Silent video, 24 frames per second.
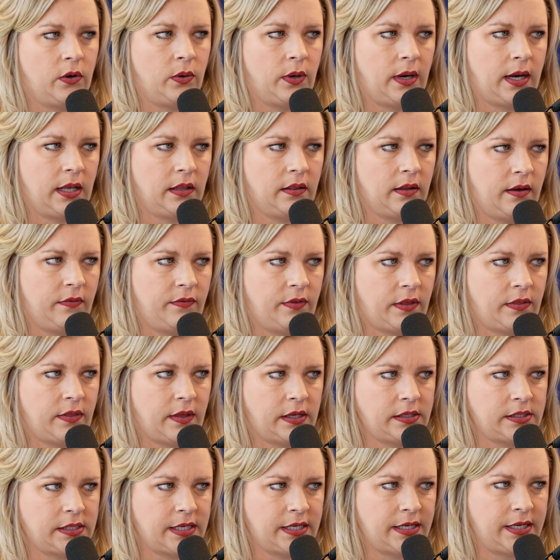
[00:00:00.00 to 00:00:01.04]
I love
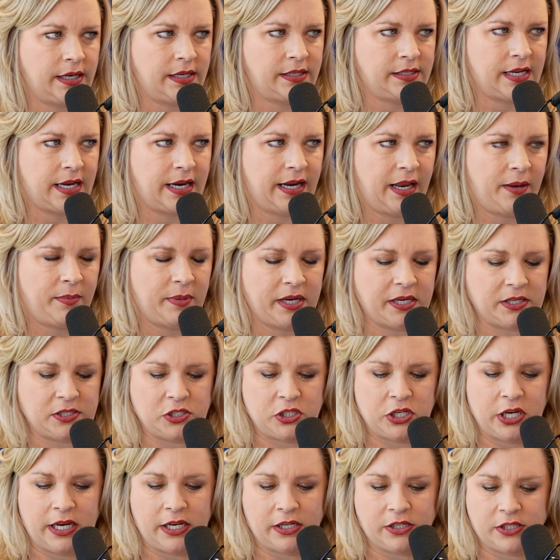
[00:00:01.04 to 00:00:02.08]
that dynamic has
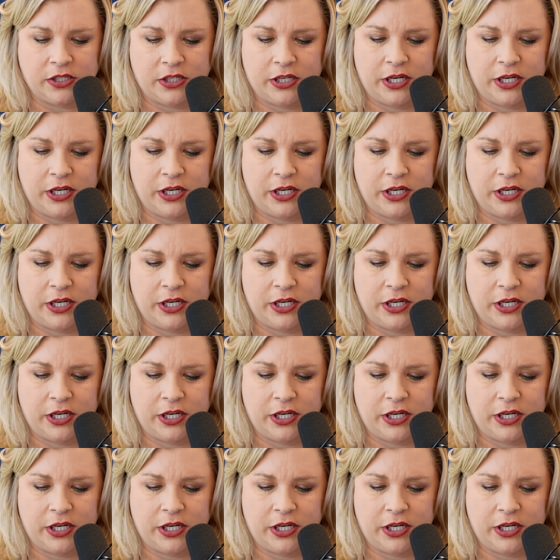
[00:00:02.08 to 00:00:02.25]
changed.